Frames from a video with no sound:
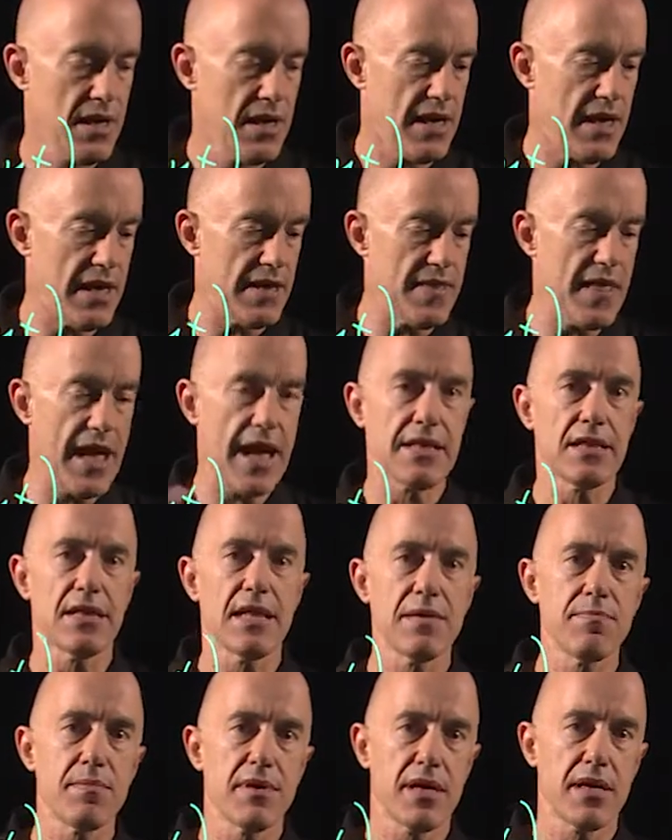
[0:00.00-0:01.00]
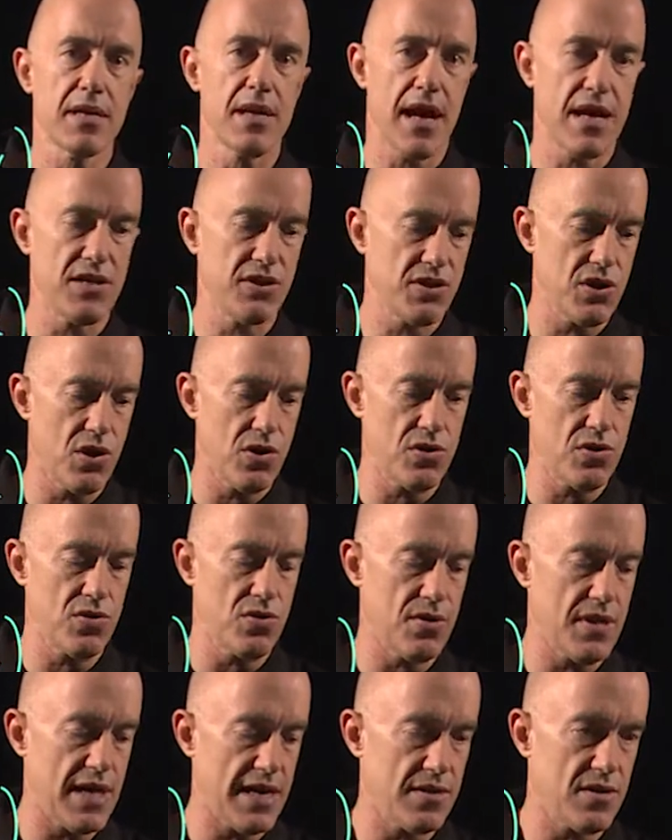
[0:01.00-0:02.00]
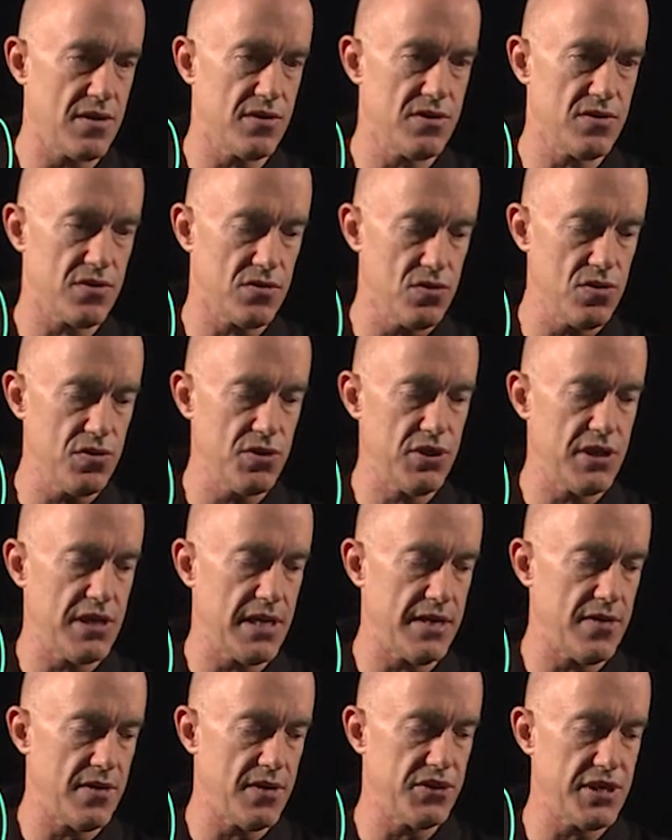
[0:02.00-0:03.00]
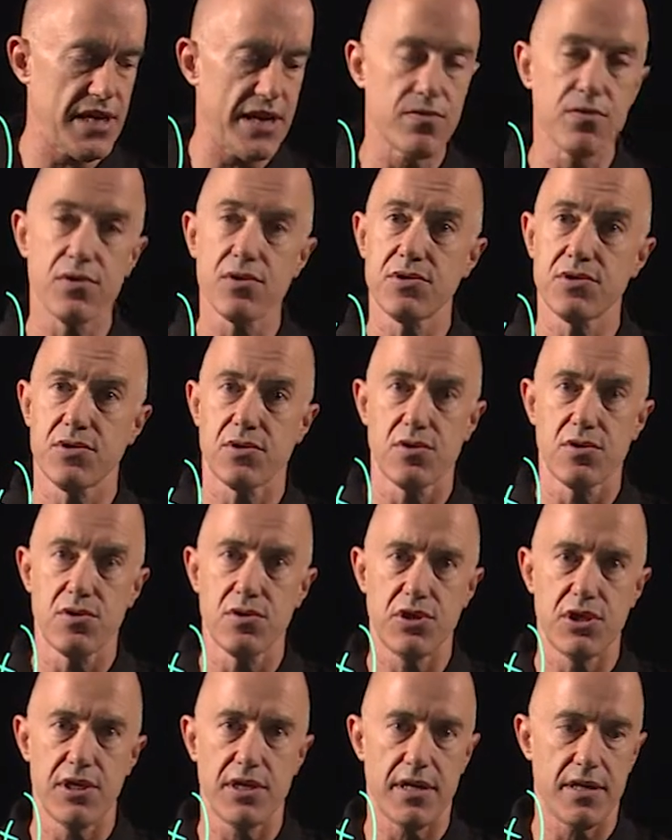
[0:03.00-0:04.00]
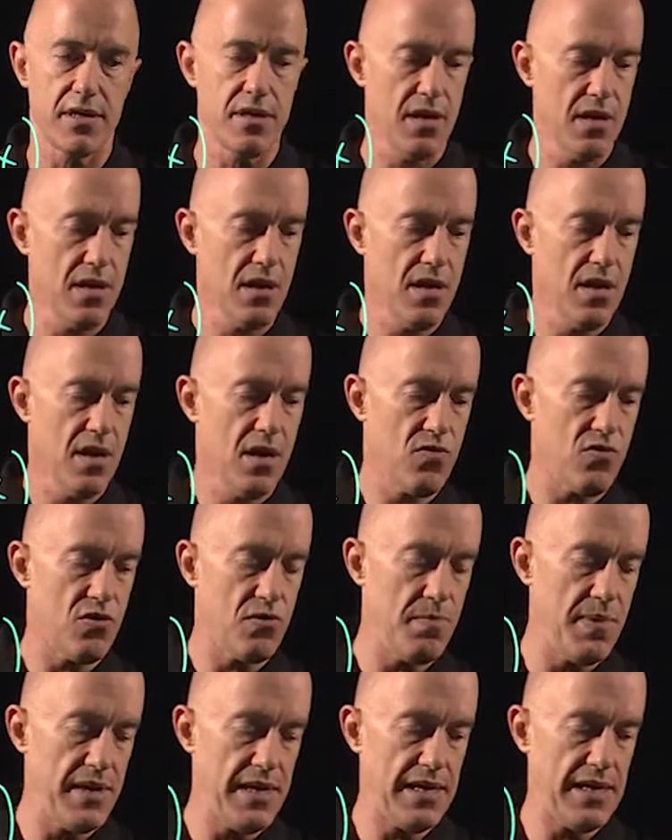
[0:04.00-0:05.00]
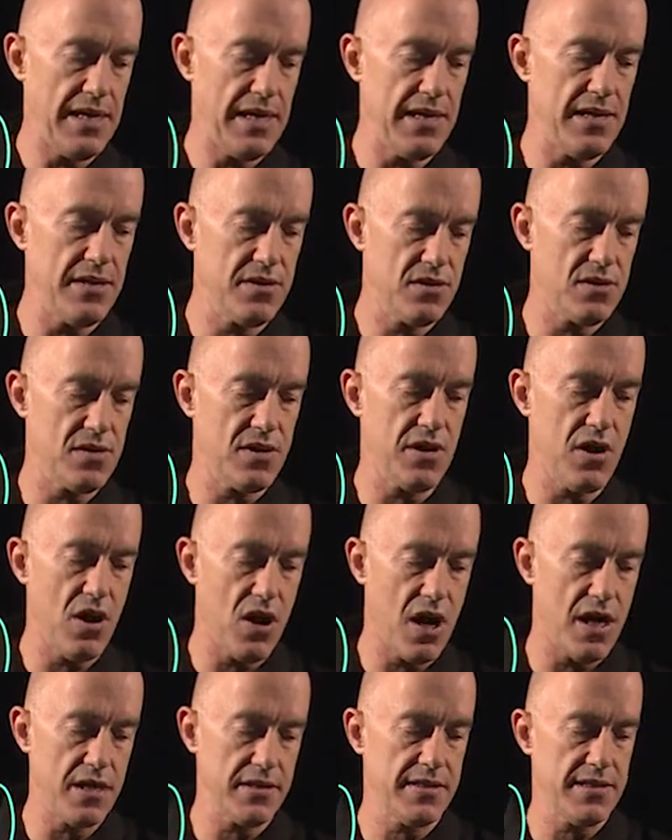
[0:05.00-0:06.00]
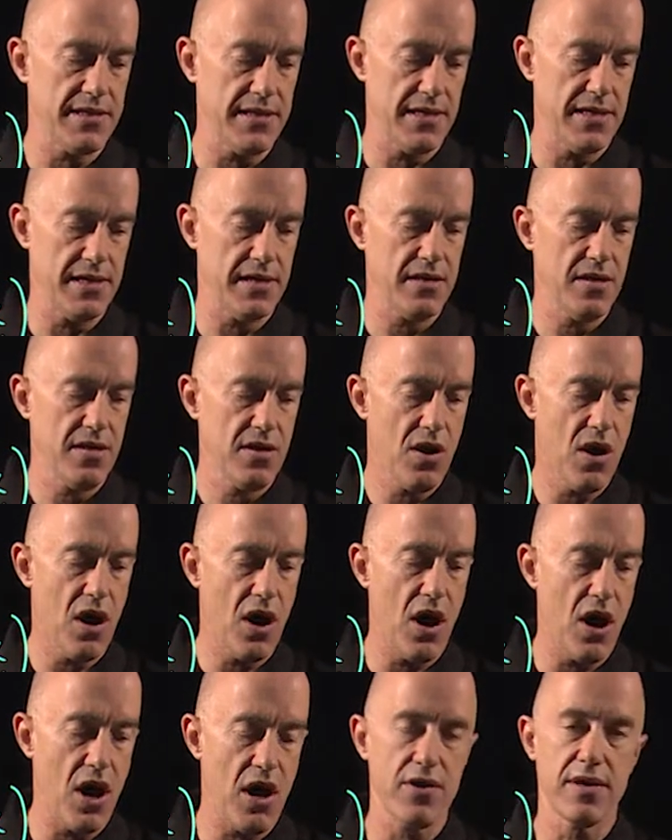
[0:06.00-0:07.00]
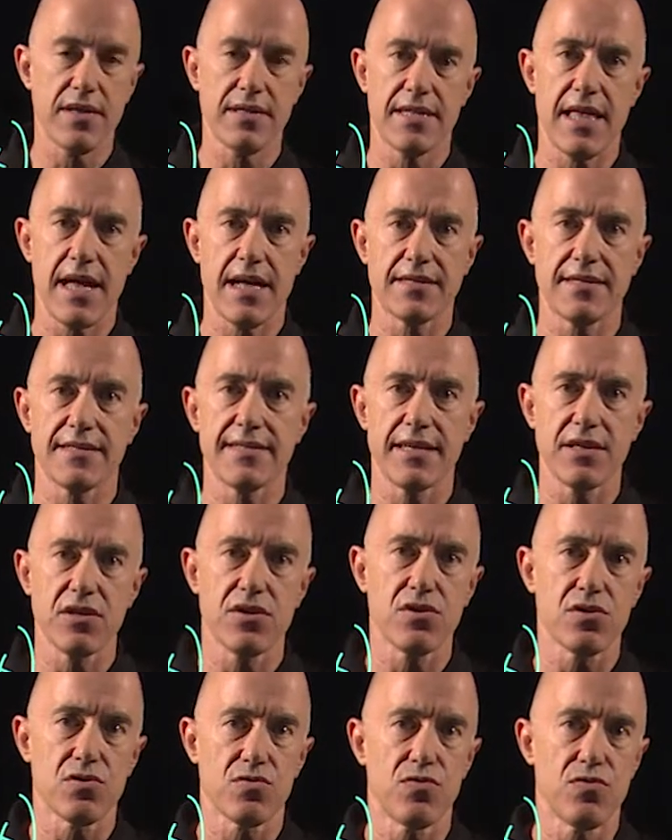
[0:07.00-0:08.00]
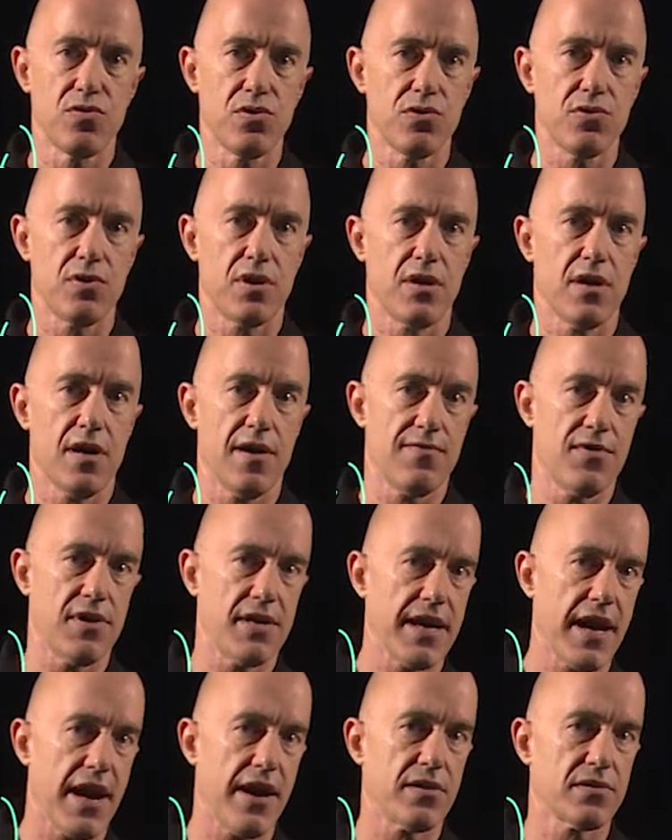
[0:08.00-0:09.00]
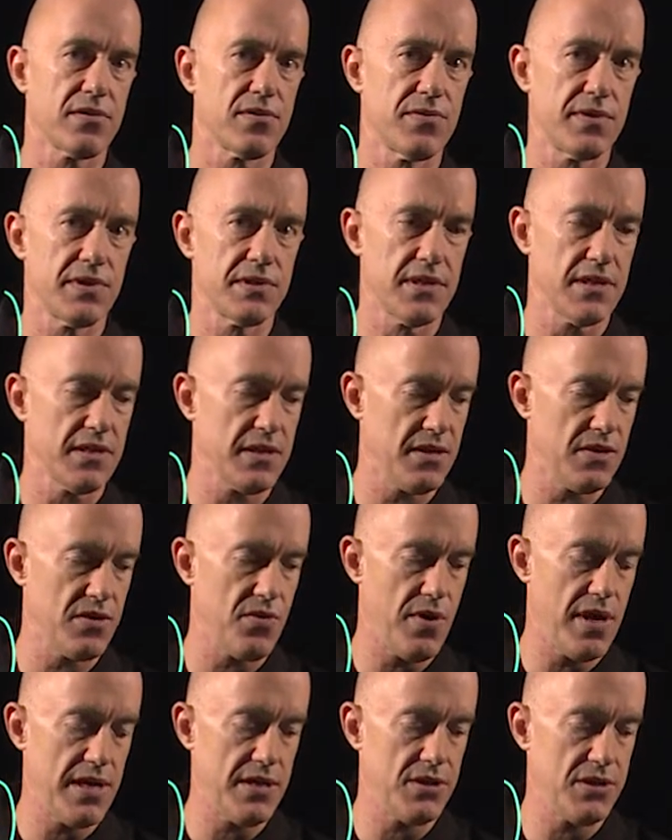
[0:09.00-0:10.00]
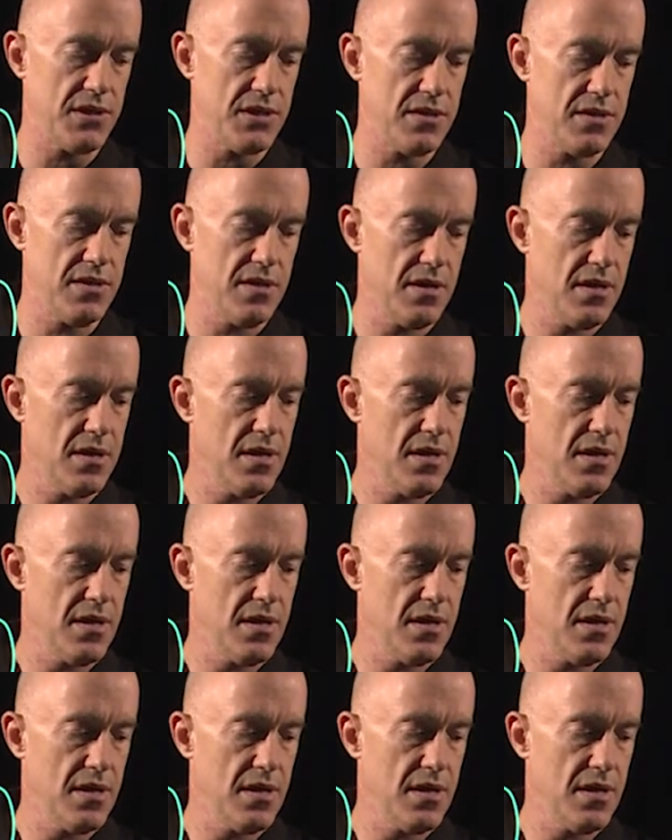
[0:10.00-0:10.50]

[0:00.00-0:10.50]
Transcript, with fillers: In that limit, I show you that the solution, the general solution, will be e to the rt. r is that single root of the characteristic equation